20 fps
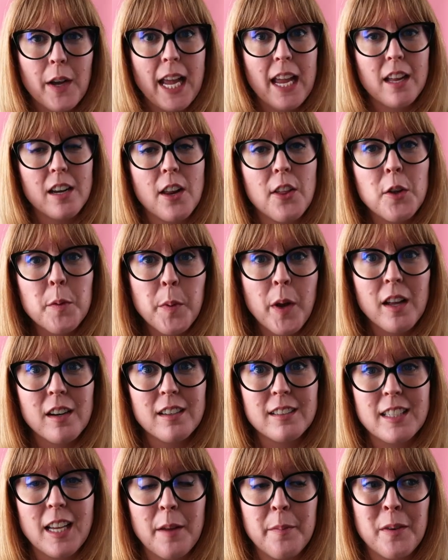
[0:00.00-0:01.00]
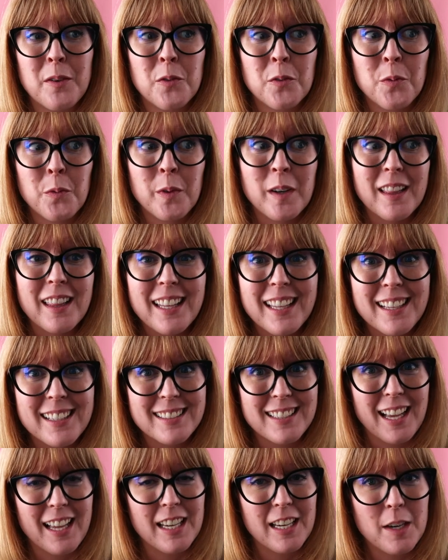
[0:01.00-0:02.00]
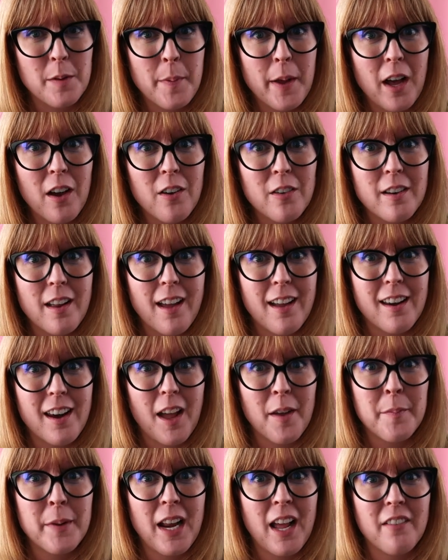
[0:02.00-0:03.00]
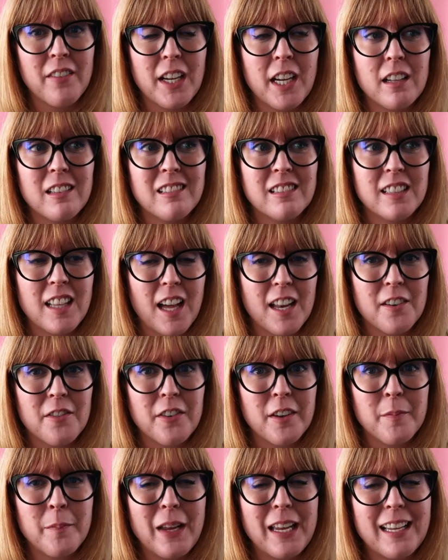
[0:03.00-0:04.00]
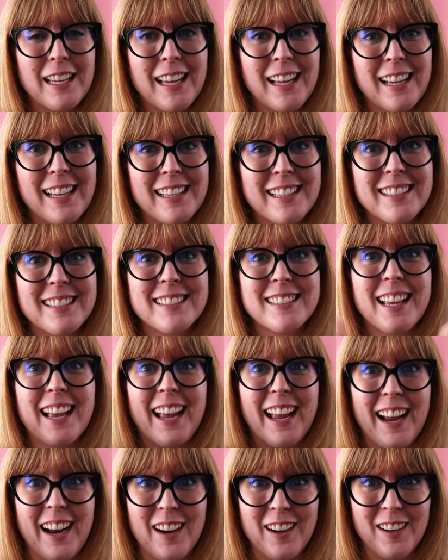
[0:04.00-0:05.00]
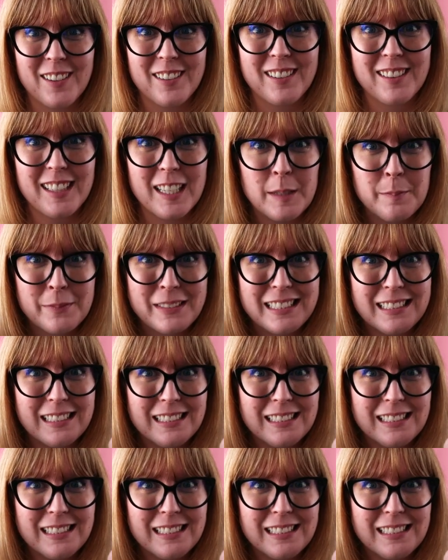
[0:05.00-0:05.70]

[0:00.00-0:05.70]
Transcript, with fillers: Okay, another product I've been really excited about and I've been having a lot of fun making is hair clips.